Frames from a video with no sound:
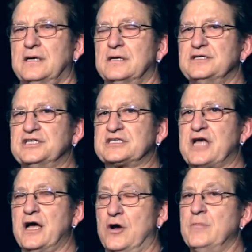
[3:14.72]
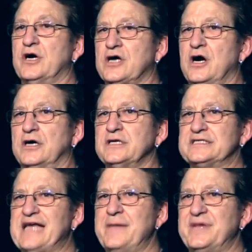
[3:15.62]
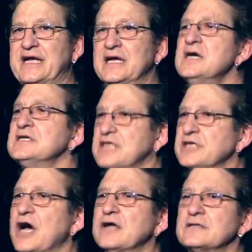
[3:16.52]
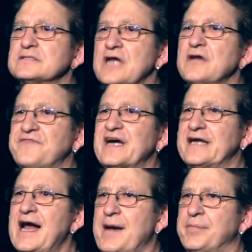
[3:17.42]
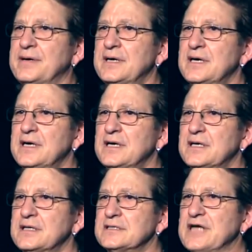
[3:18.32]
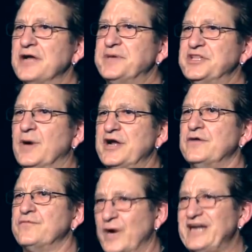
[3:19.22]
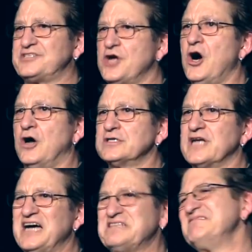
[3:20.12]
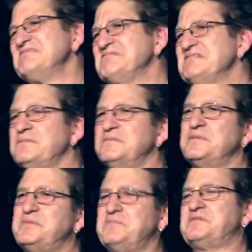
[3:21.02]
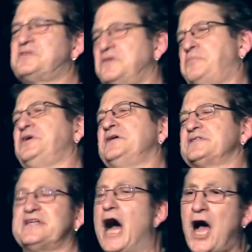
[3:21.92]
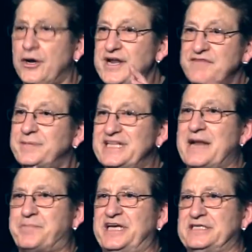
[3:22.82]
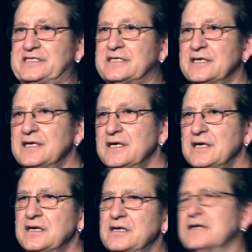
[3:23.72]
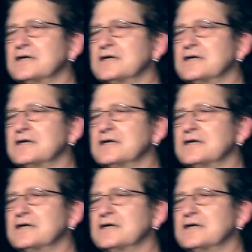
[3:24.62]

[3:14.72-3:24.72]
you're just going, oh my God, it's happening. So don't, don't fuck it up. Don't be the one who, when it's on, goes, I'm a bit too pissed. No, never be that pissed. Oh, I've